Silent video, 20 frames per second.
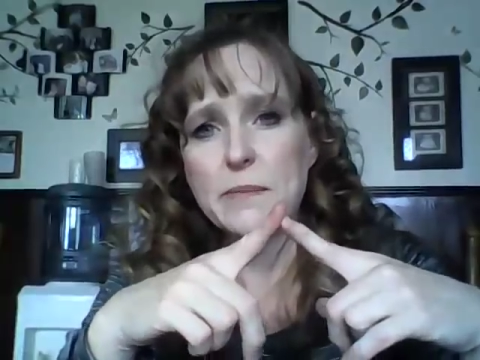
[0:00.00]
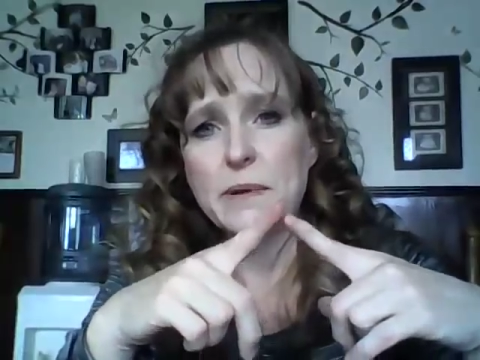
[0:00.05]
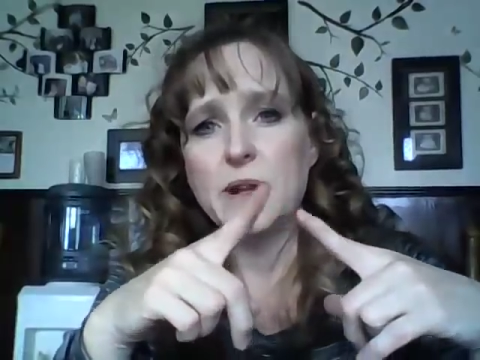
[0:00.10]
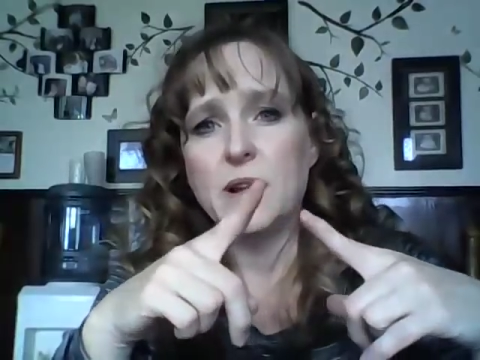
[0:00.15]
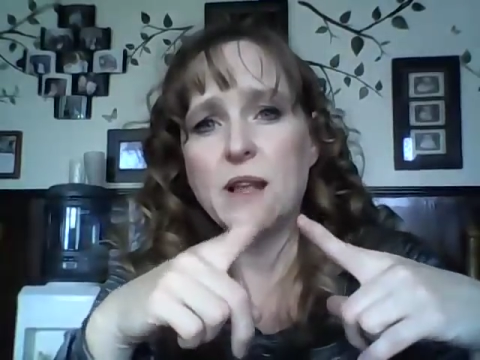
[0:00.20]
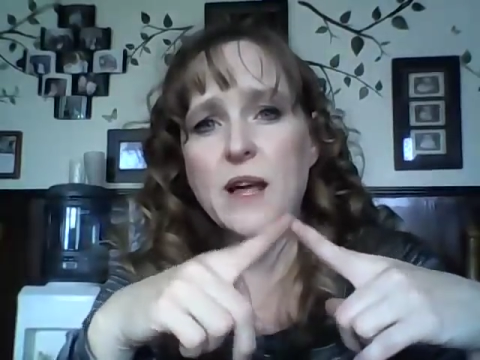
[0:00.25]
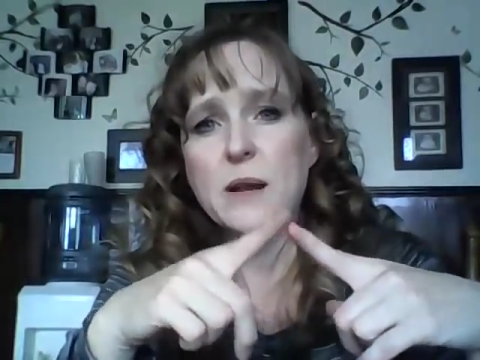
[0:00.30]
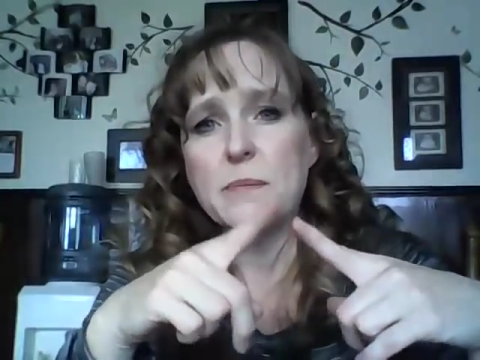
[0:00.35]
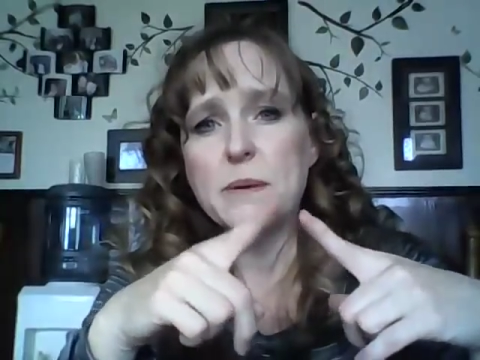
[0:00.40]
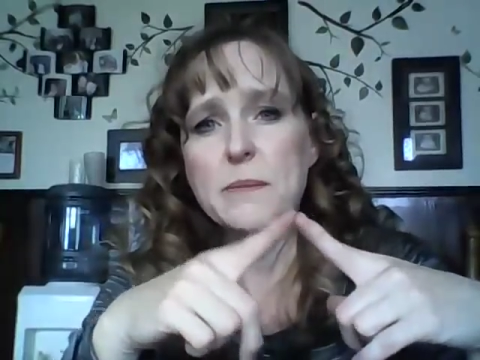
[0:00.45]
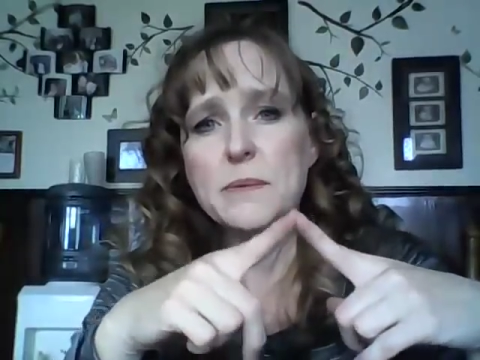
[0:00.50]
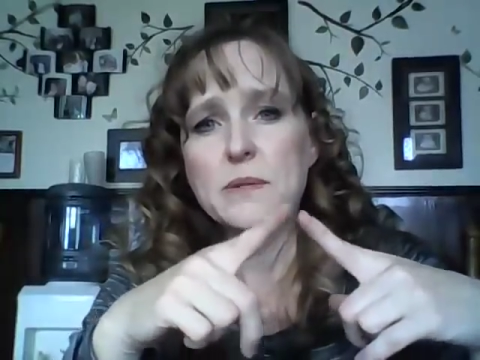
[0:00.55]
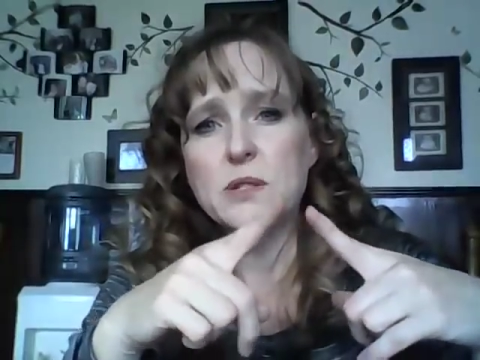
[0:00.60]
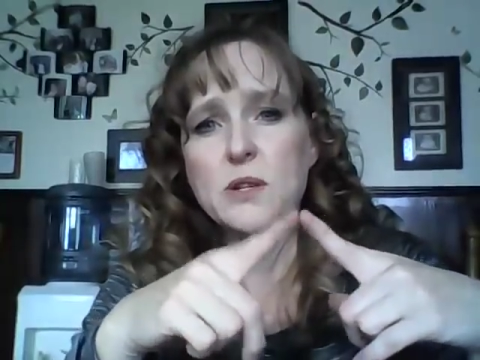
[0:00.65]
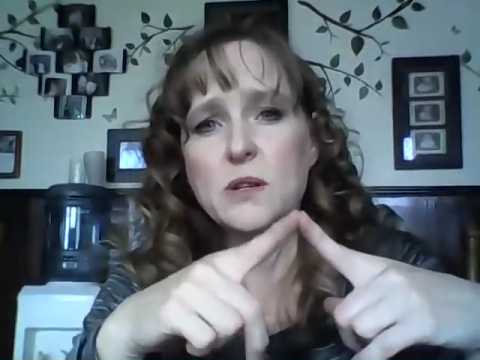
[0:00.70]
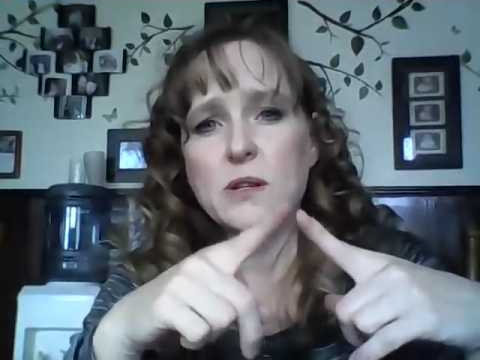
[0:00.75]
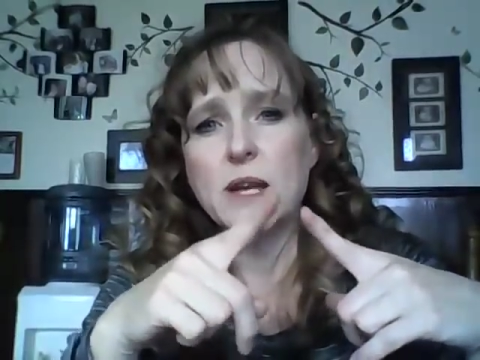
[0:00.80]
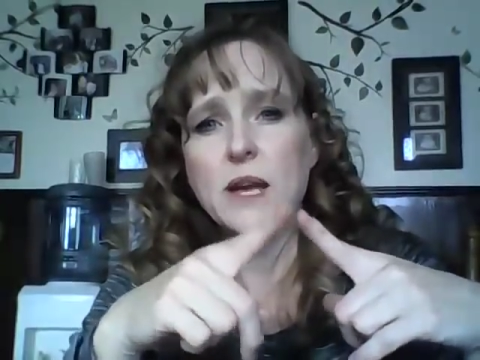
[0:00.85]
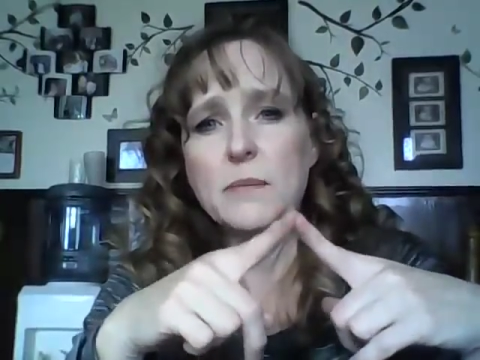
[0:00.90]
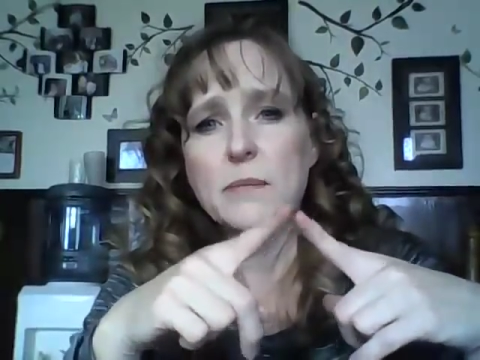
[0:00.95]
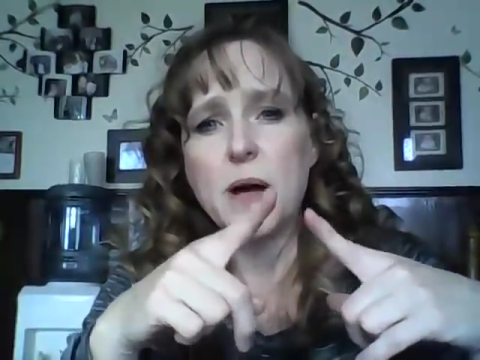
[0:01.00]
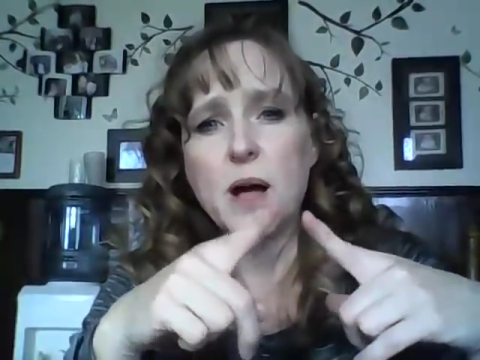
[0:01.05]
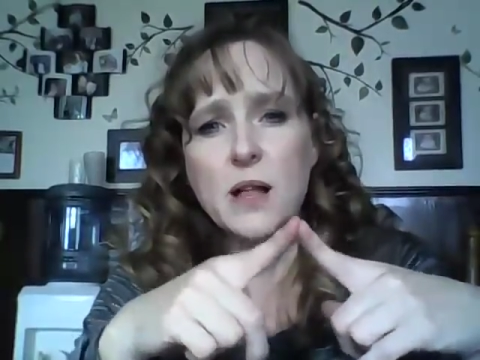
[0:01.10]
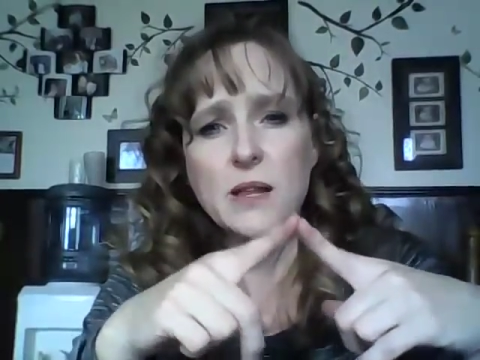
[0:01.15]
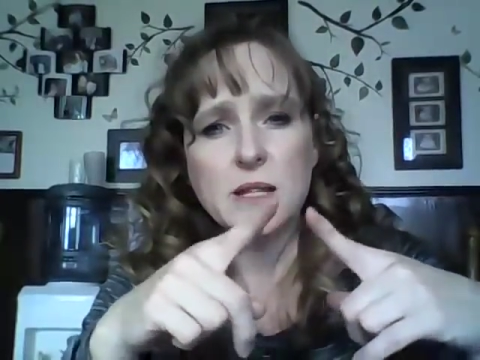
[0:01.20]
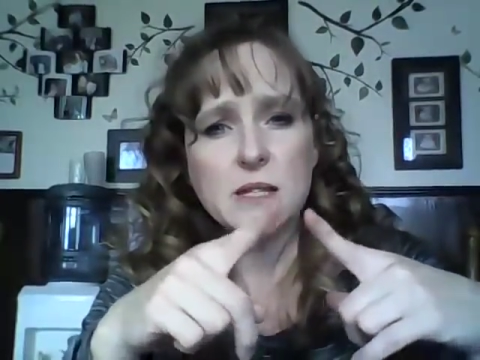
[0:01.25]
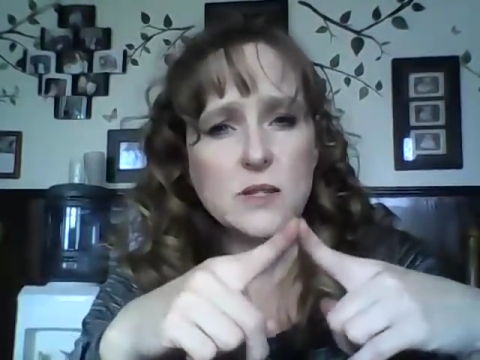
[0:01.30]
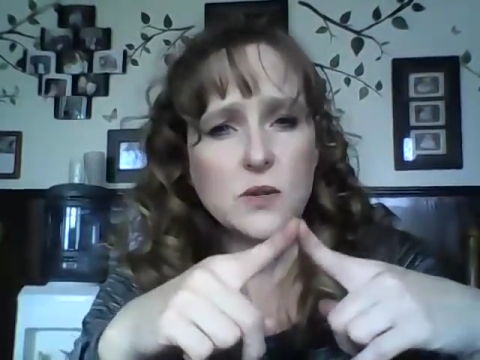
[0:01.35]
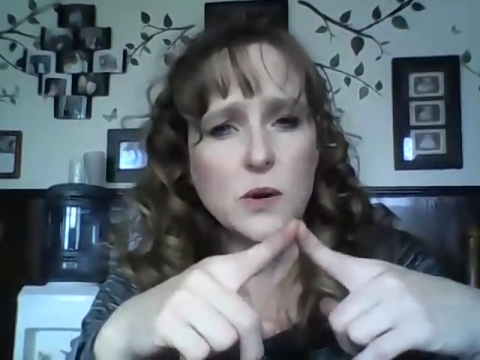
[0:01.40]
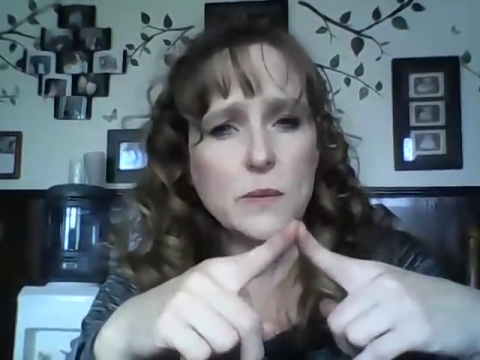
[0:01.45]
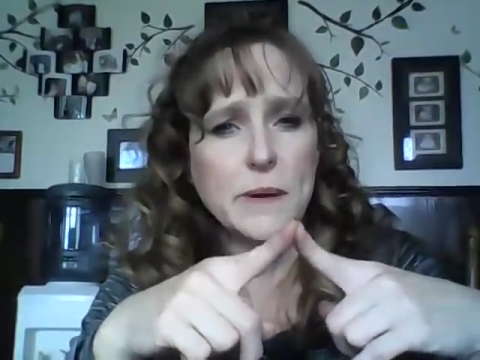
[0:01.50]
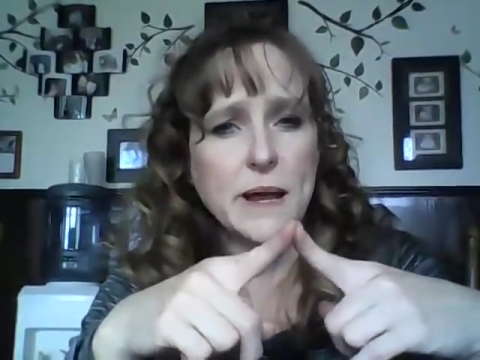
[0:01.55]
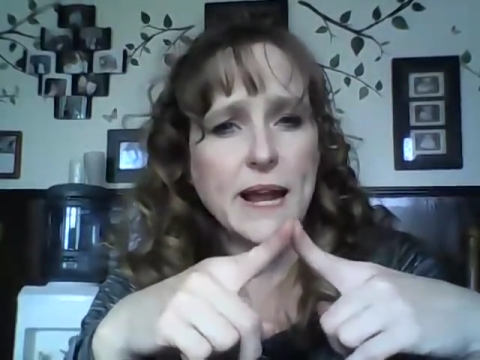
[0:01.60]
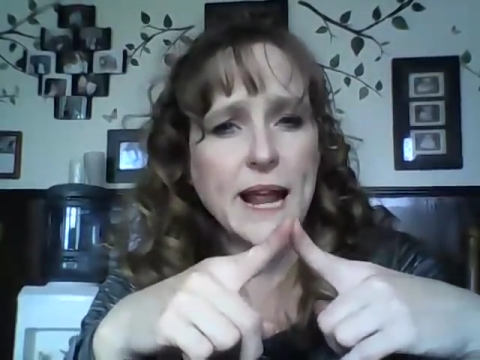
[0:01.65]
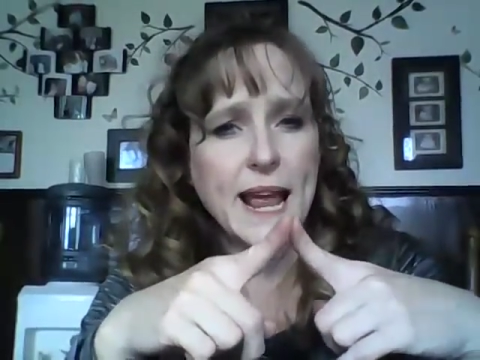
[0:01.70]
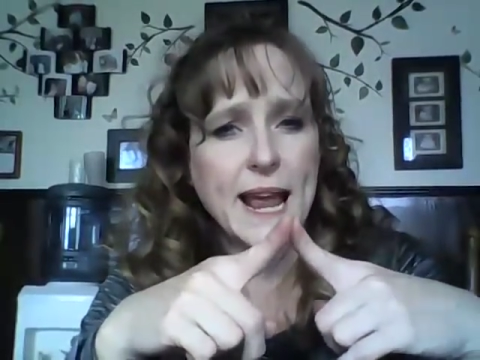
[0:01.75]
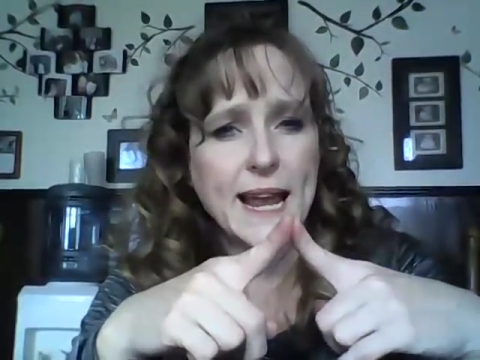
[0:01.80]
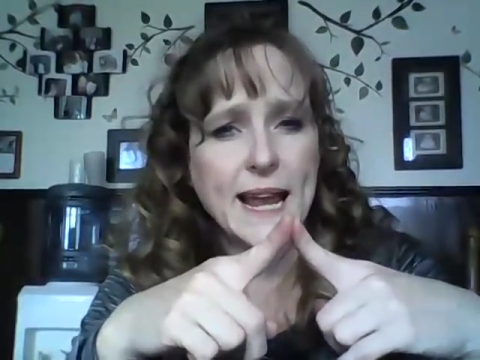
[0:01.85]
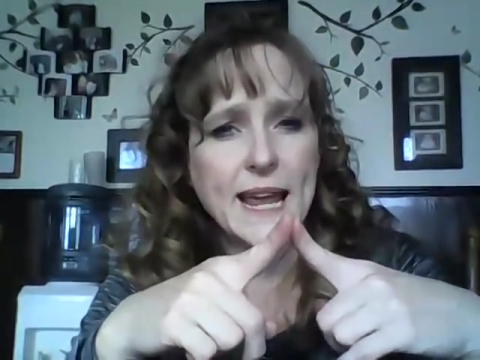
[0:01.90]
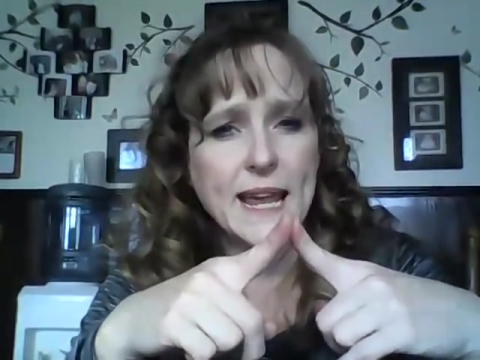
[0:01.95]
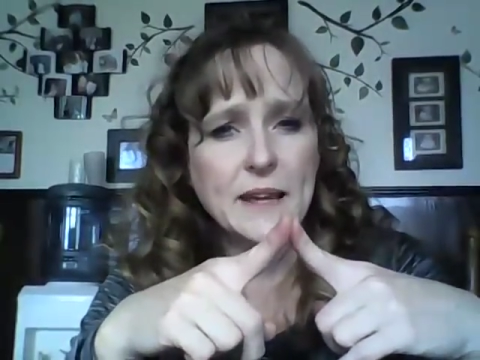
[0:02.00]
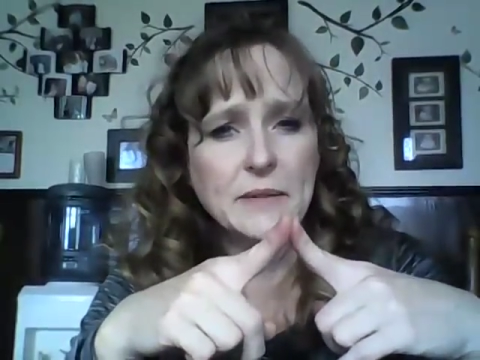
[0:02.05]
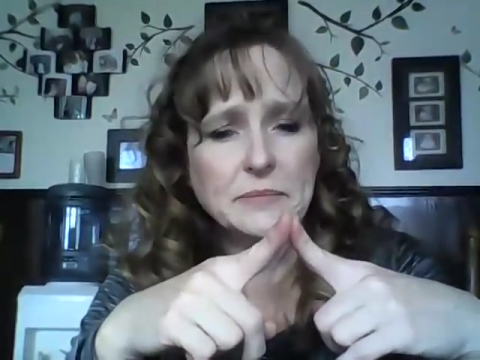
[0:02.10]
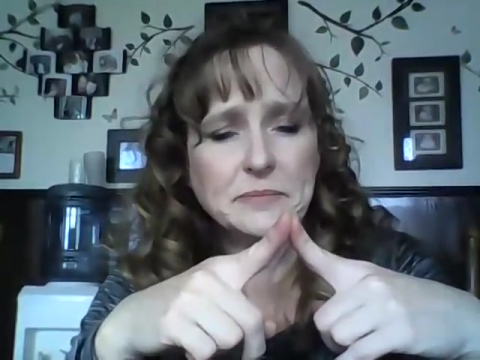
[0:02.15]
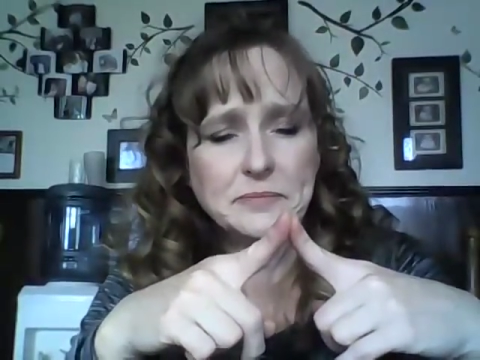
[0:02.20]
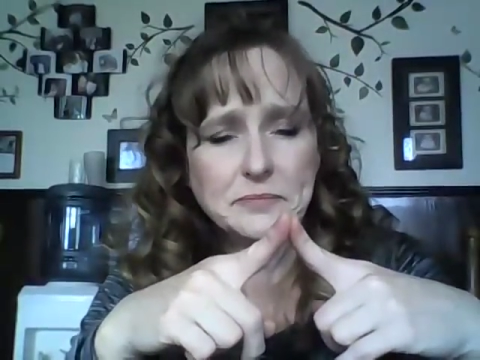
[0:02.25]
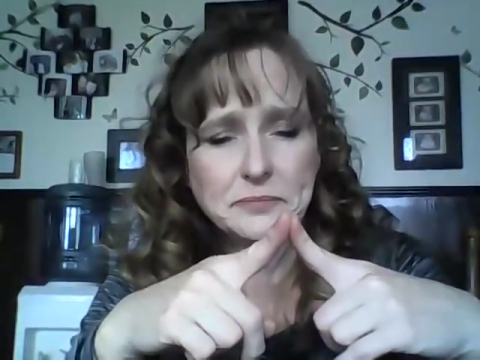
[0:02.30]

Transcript: but a lot of people don't like polysorbate eighty.